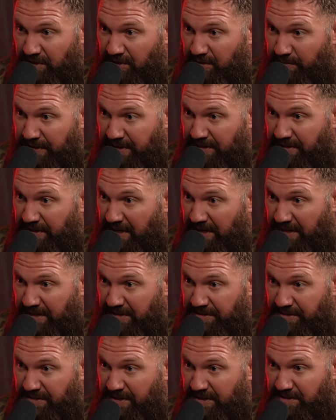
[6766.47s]
You know what I mean? Like,
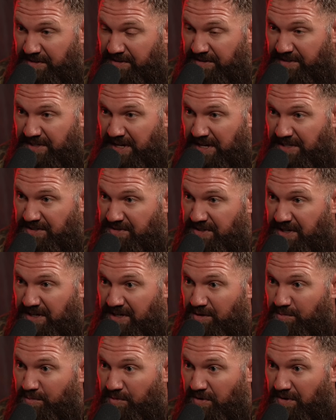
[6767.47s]
and you're like, dude, these guys are
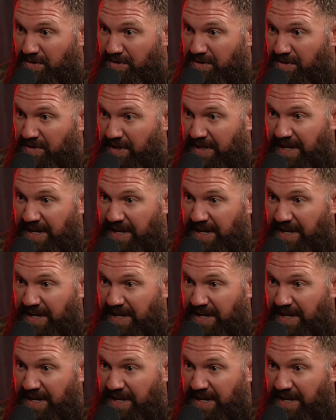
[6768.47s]
terrible.